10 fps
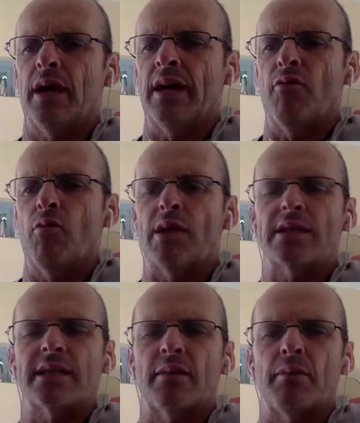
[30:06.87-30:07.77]
never
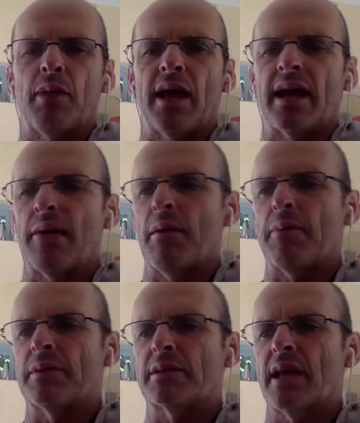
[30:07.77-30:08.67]
once had a player come up
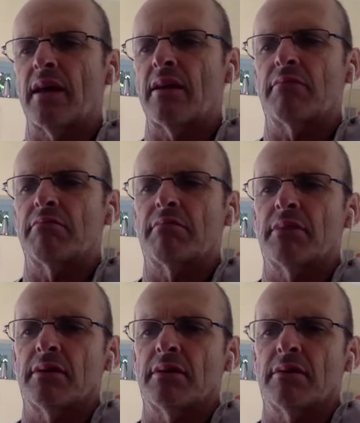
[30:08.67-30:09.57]
and say,
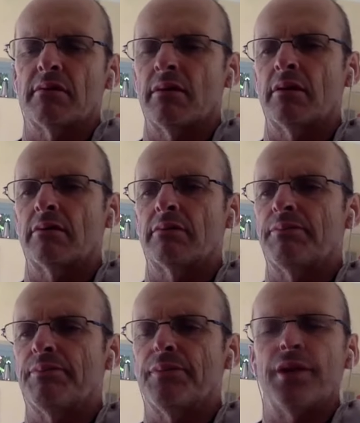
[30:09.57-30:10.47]
well,
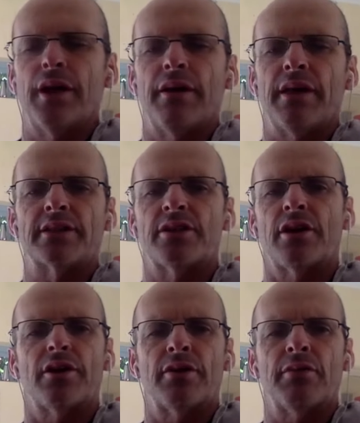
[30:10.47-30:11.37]
that's no
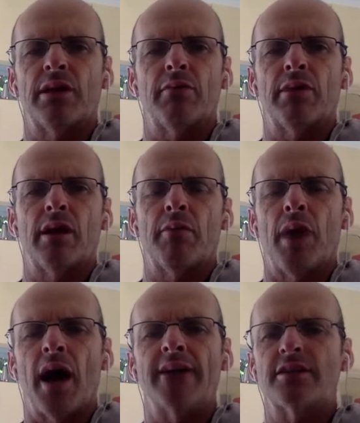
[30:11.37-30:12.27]
good, and we don't
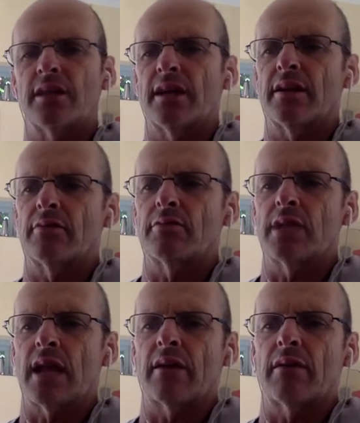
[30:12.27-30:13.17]
buy into that. It was
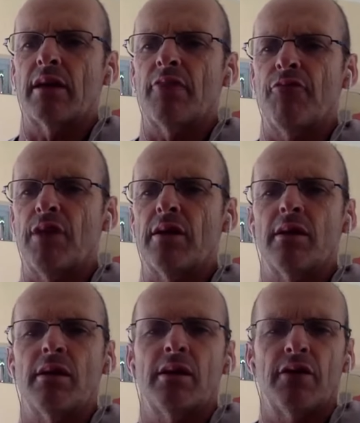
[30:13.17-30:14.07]
like, if it
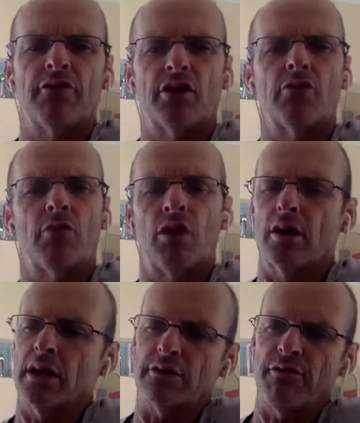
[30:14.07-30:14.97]
didn't work,
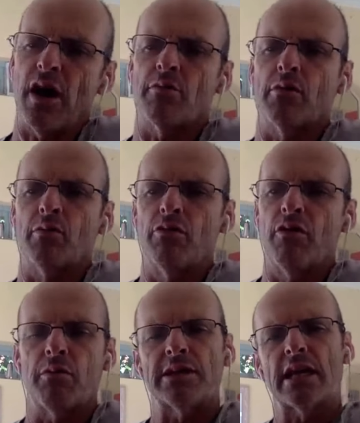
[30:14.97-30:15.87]
that's fine. We'll move
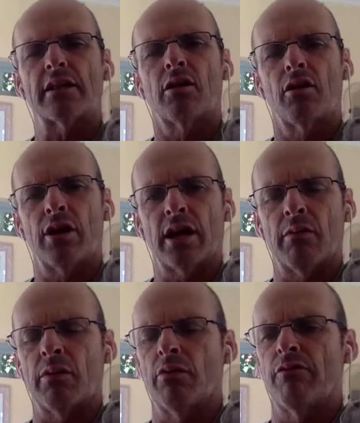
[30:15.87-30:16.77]
on. We take the learning
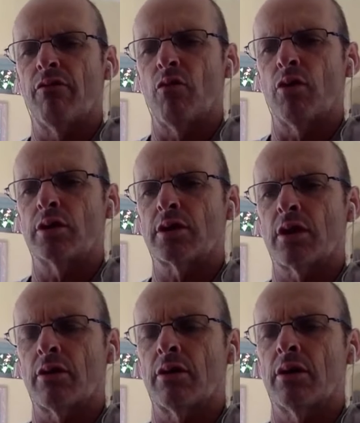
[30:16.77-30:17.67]
and we move forward.
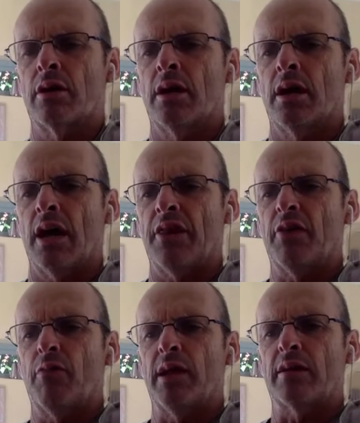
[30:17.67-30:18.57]
So I
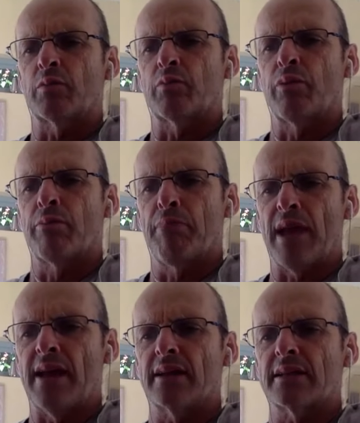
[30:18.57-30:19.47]
think we had
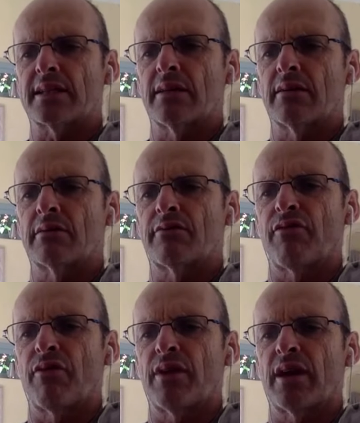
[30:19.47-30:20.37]
prepared ourselves
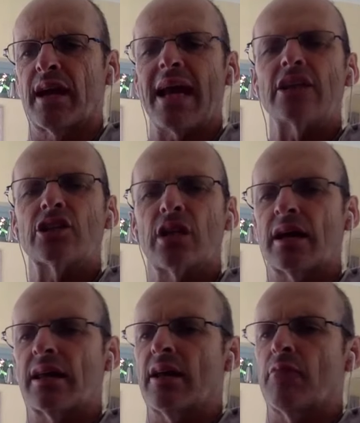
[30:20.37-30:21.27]
for an occasion
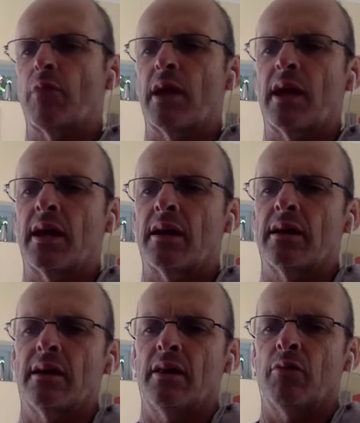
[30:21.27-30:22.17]
like that where
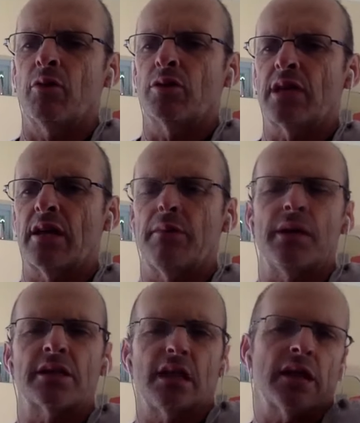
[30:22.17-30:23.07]
there was going to
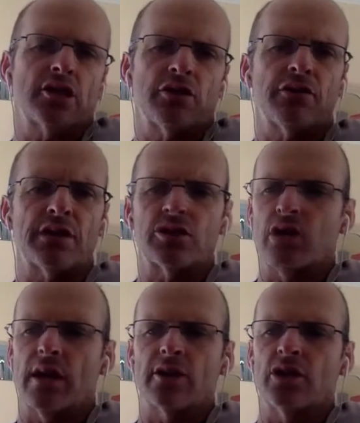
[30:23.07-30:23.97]
be a slight shift in
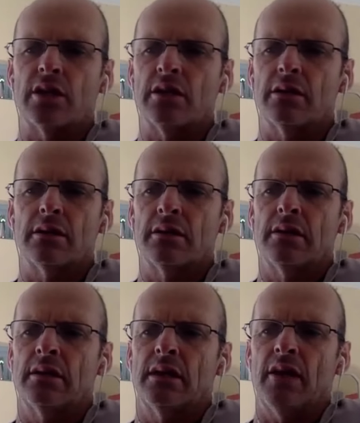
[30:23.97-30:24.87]
strategy.
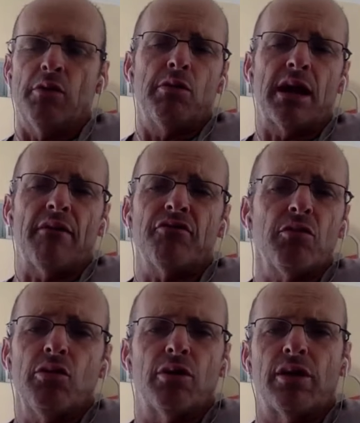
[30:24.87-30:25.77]
And we were
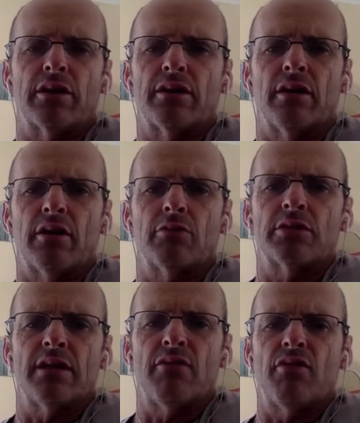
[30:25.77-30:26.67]
comfortable with it. It was
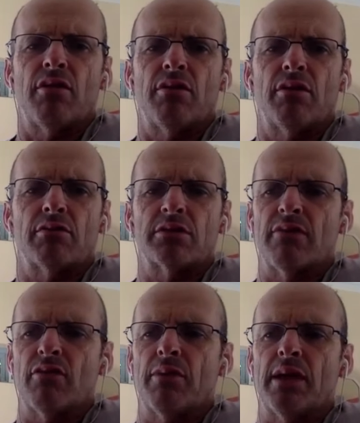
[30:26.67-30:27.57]

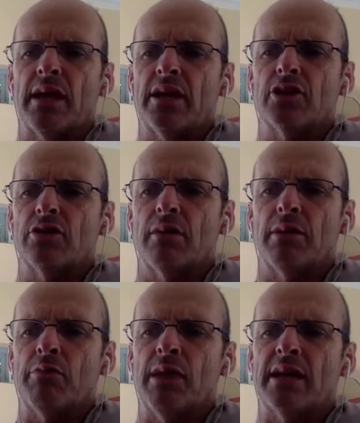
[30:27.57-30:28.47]
never a big issue. I
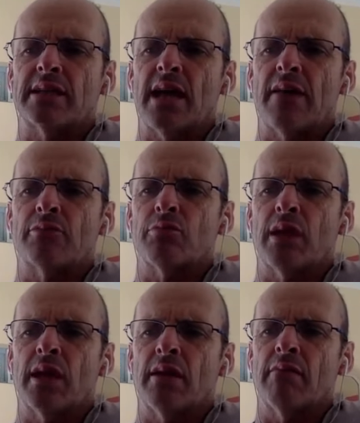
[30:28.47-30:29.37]
mean, we had times
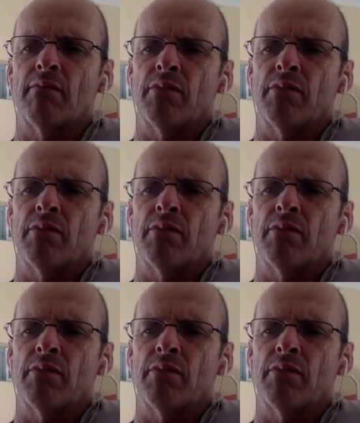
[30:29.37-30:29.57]
where